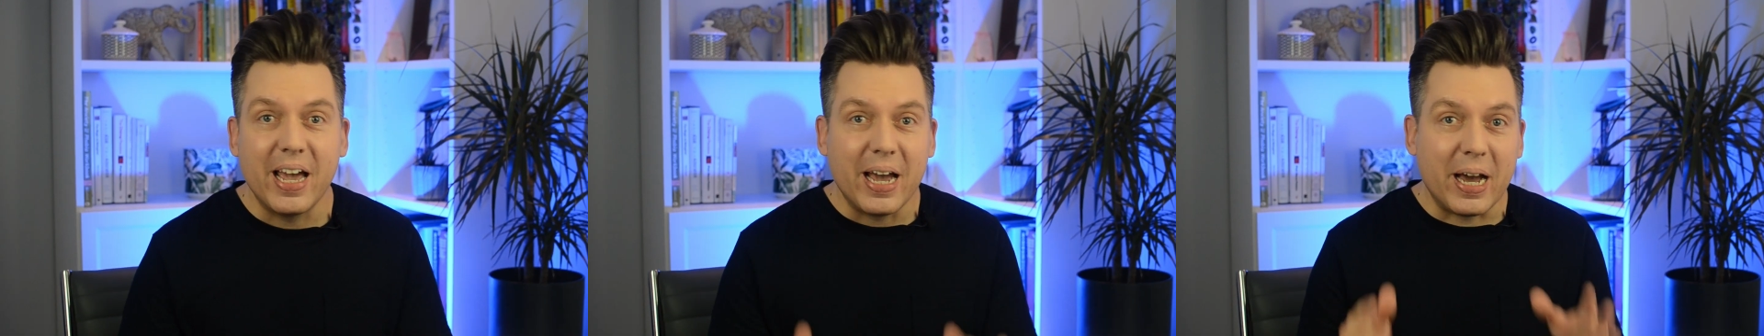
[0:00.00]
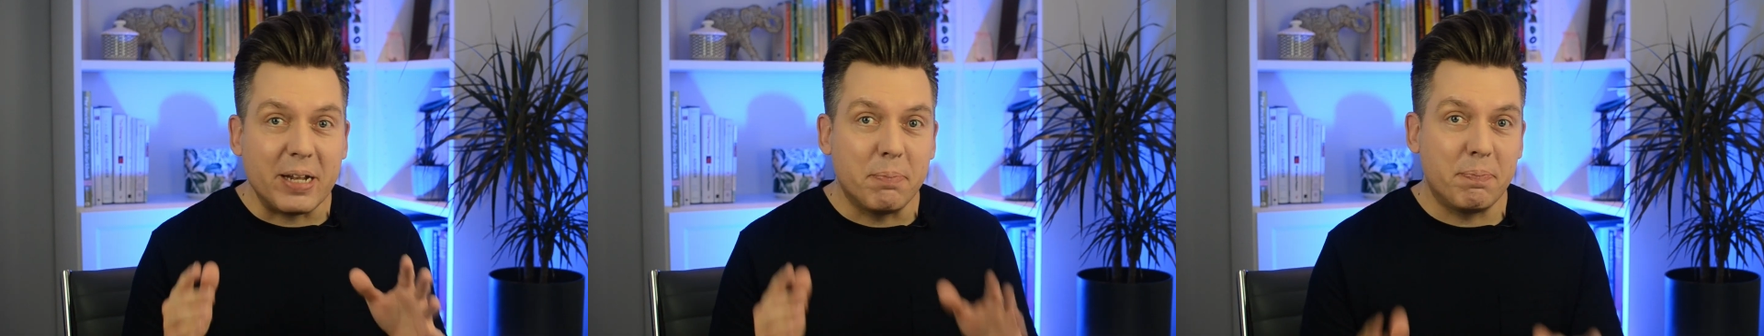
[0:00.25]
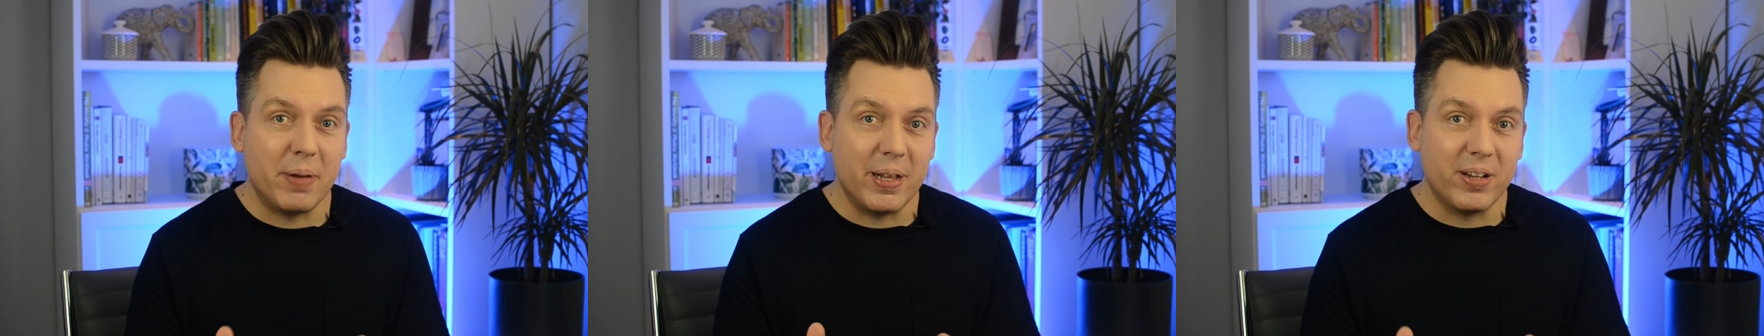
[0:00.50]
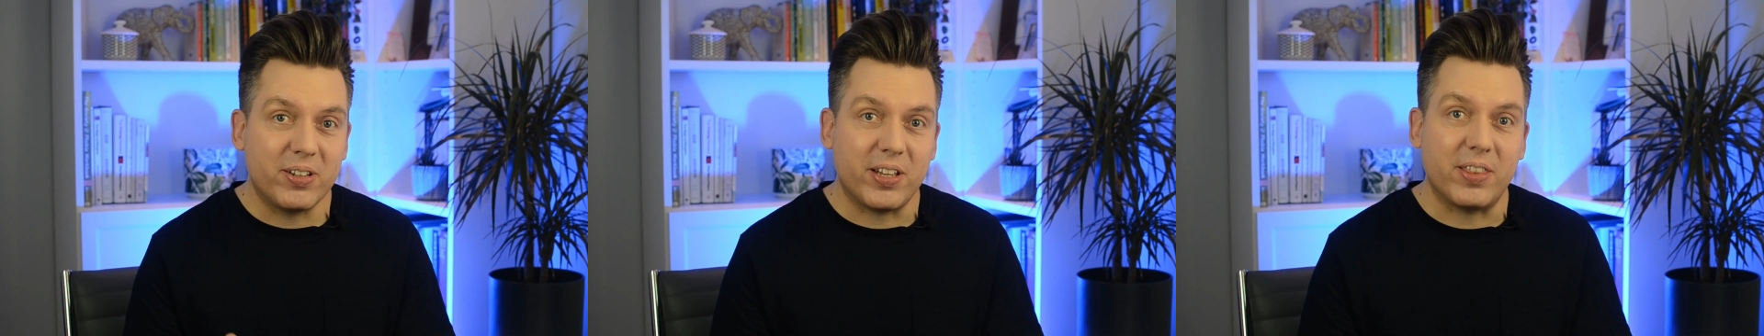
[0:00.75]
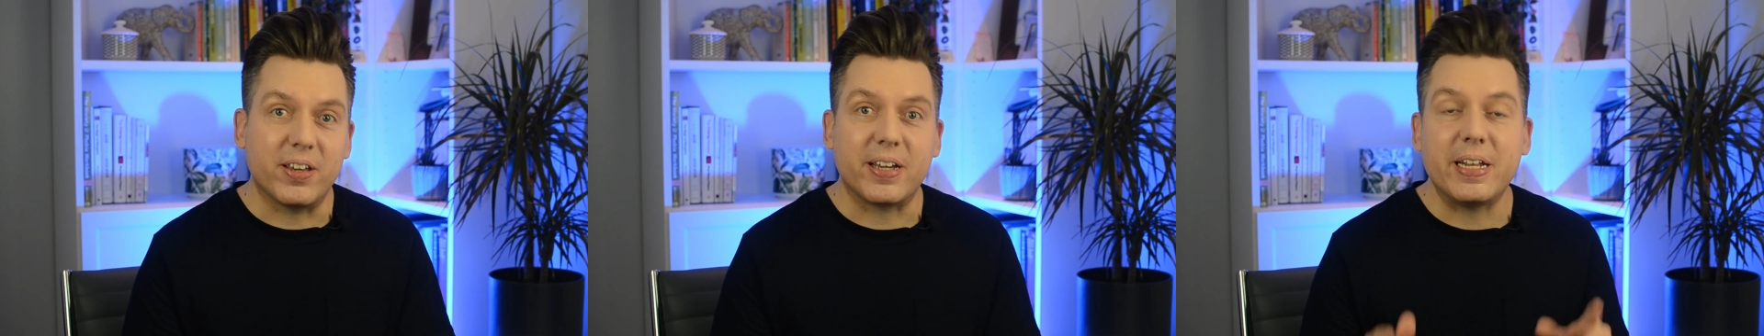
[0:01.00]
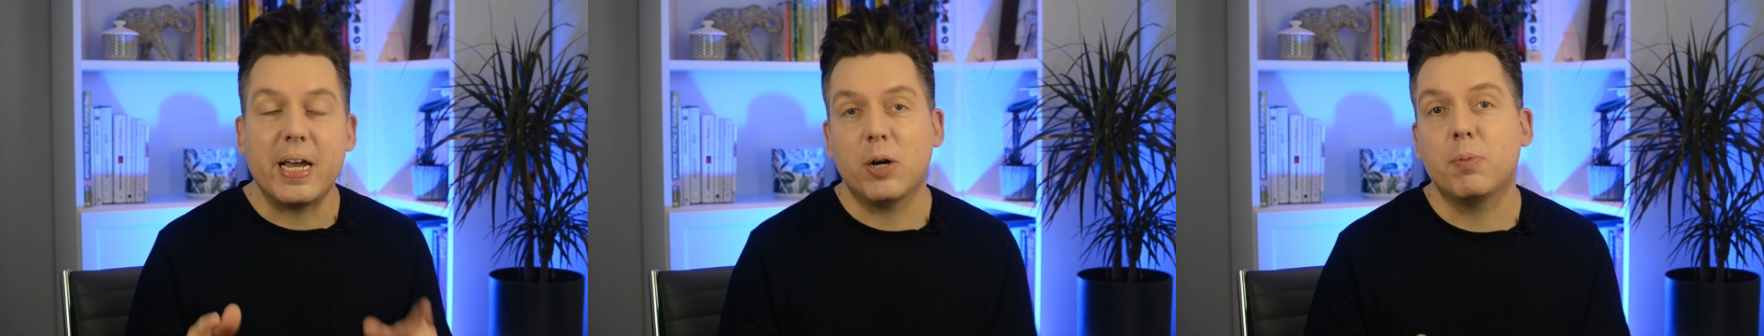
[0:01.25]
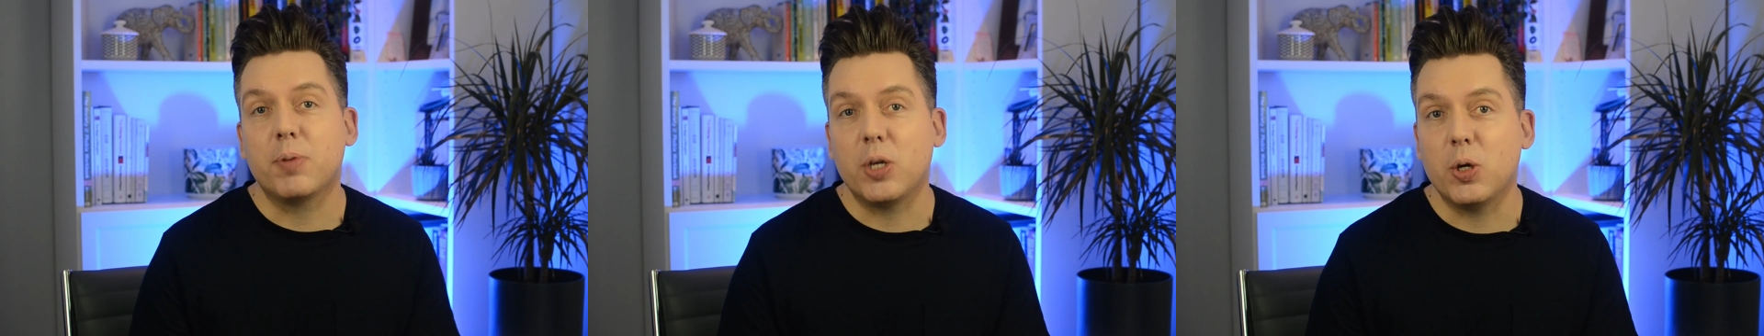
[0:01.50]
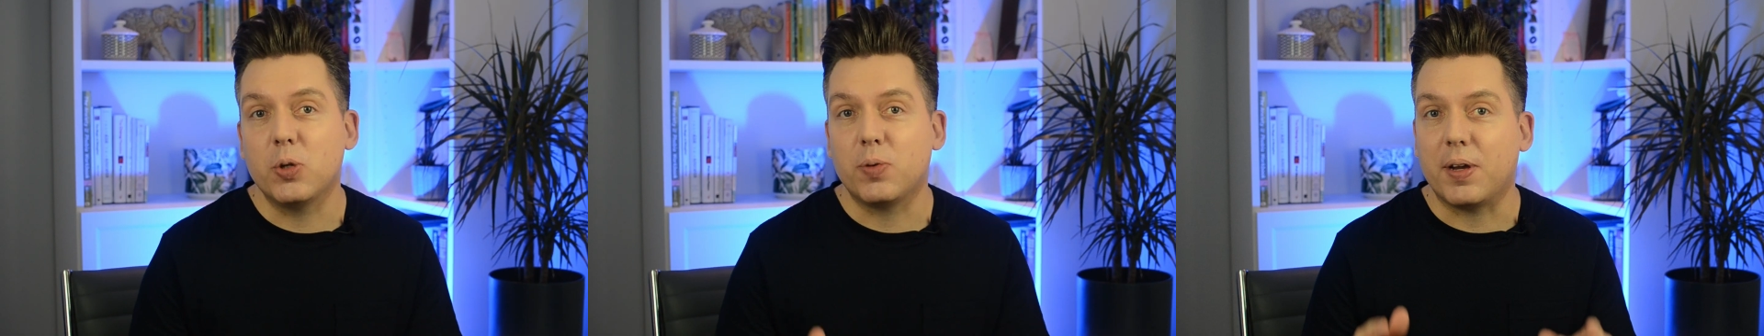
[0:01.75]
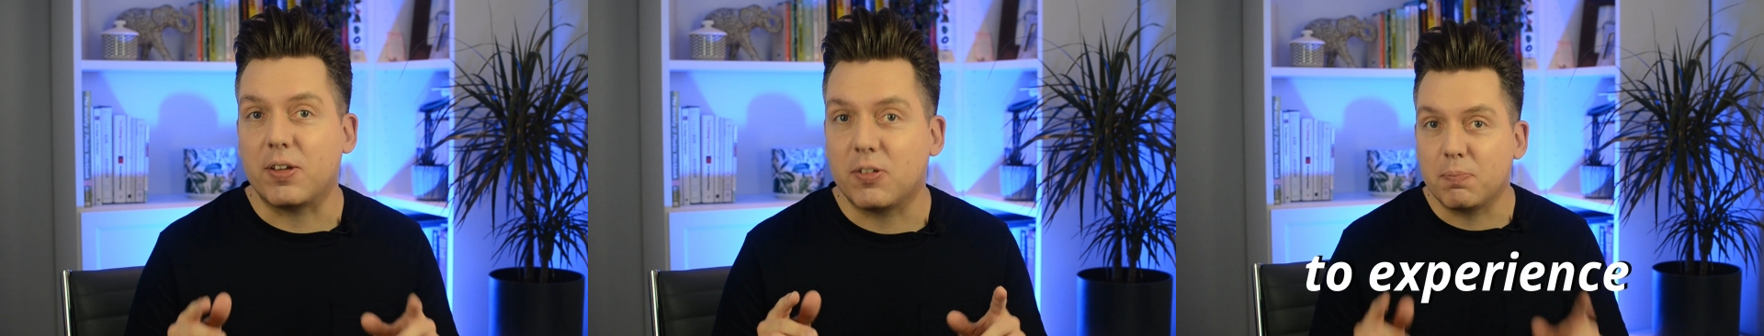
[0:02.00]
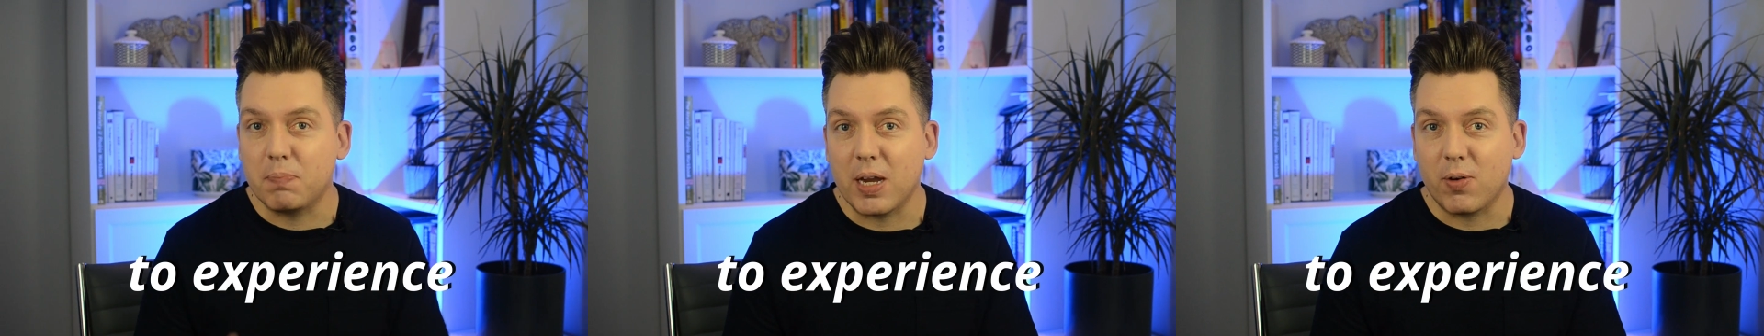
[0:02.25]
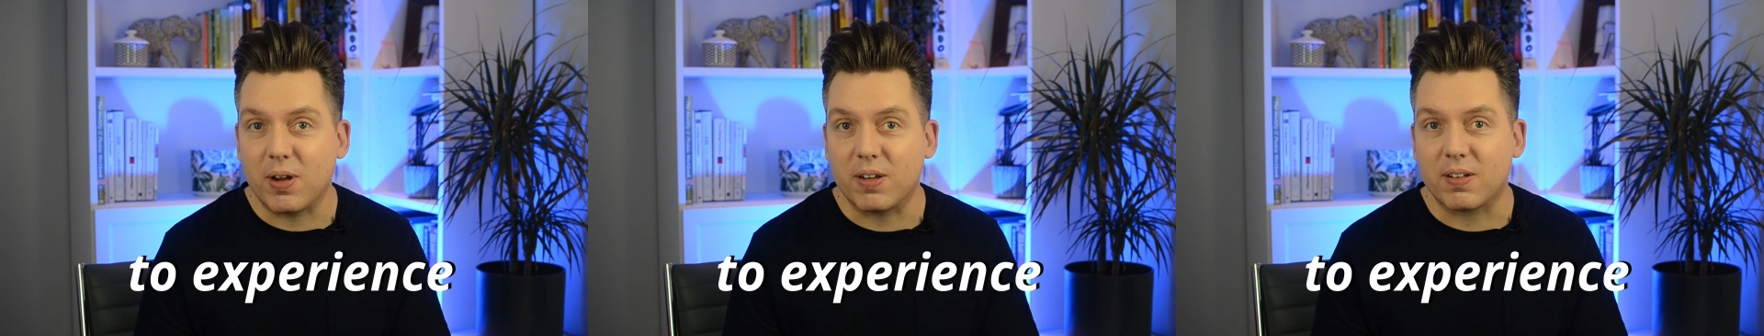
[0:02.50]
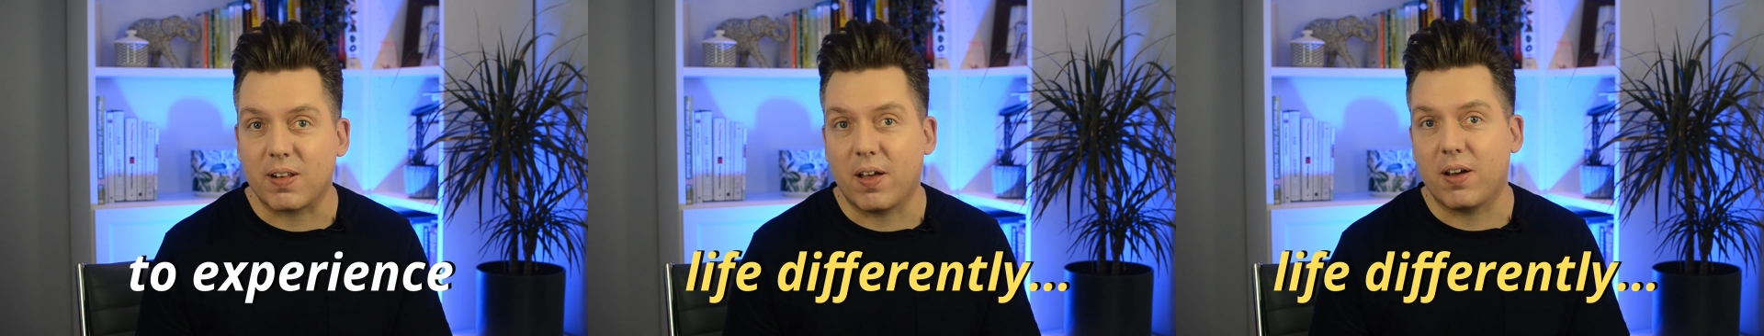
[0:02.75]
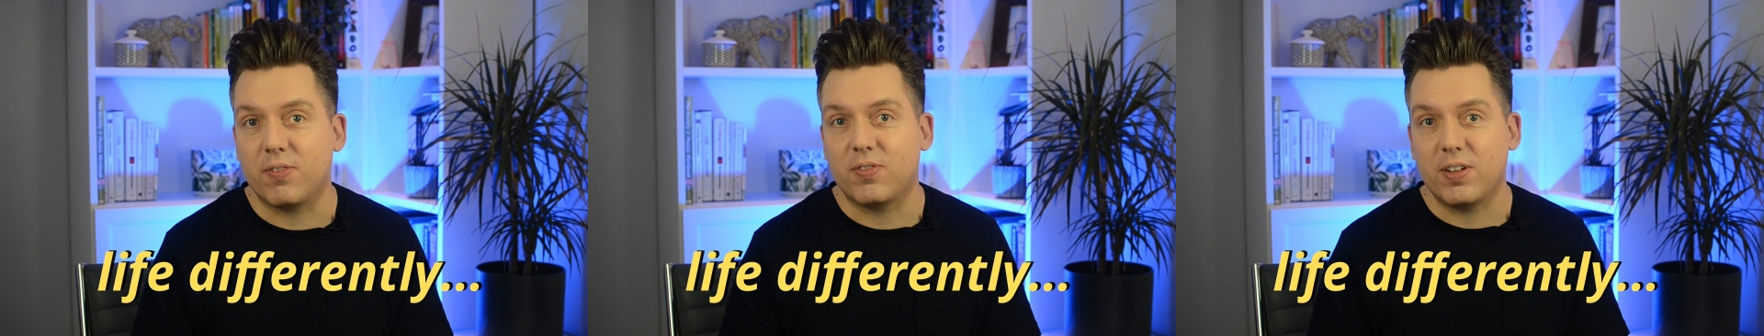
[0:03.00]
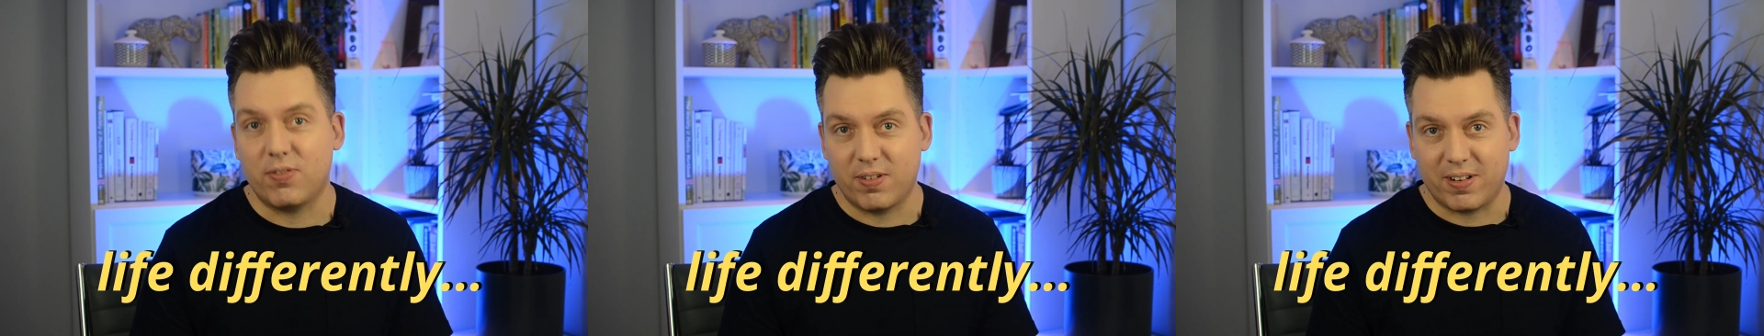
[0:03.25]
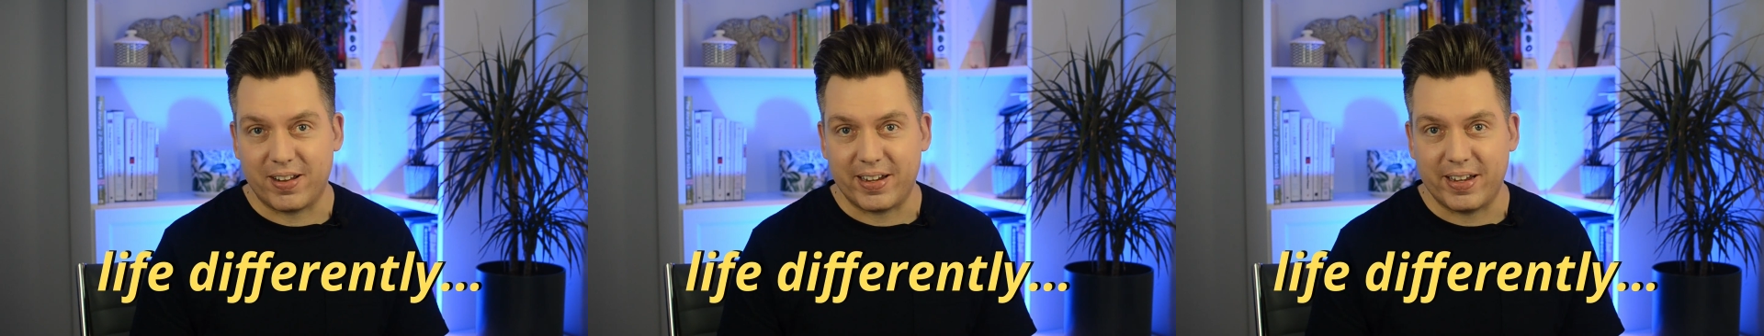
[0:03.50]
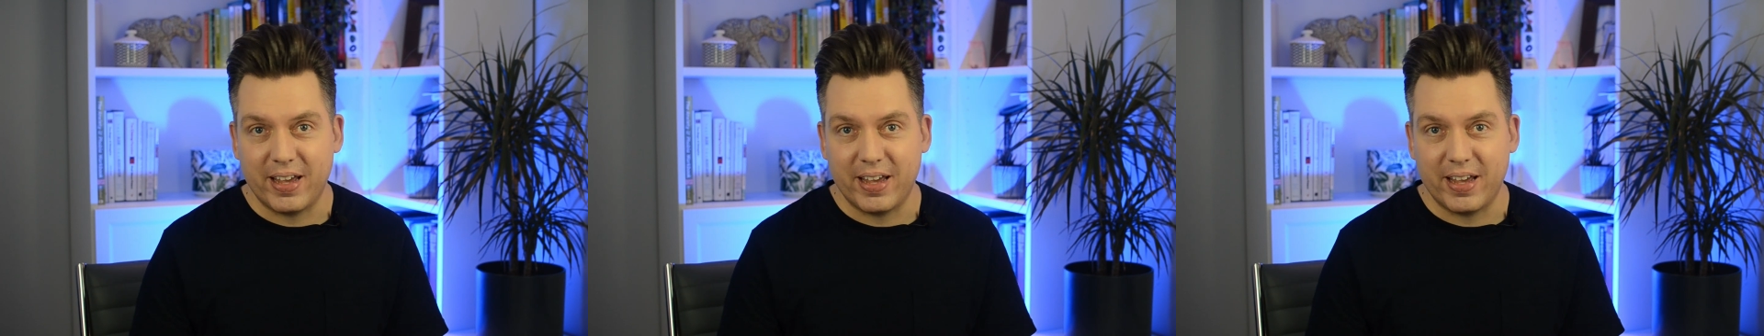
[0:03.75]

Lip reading: an ability that can help you to experience life differently?